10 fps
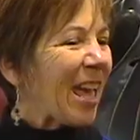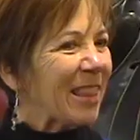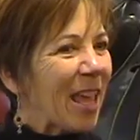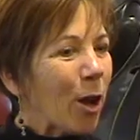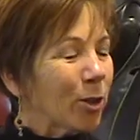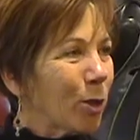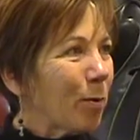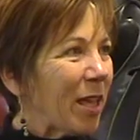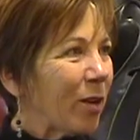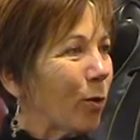they also
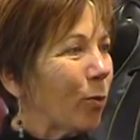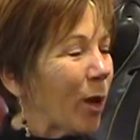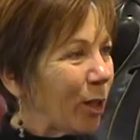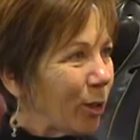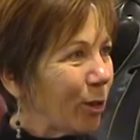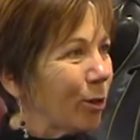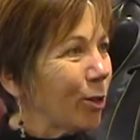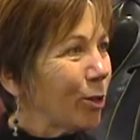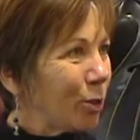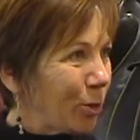make regular
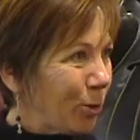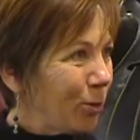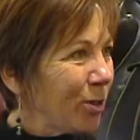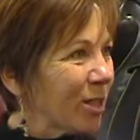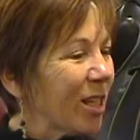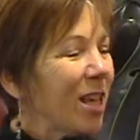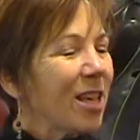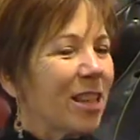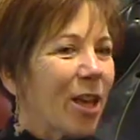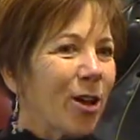shoes.
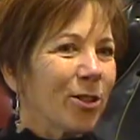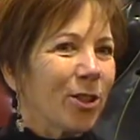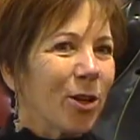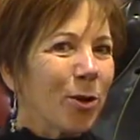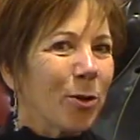They also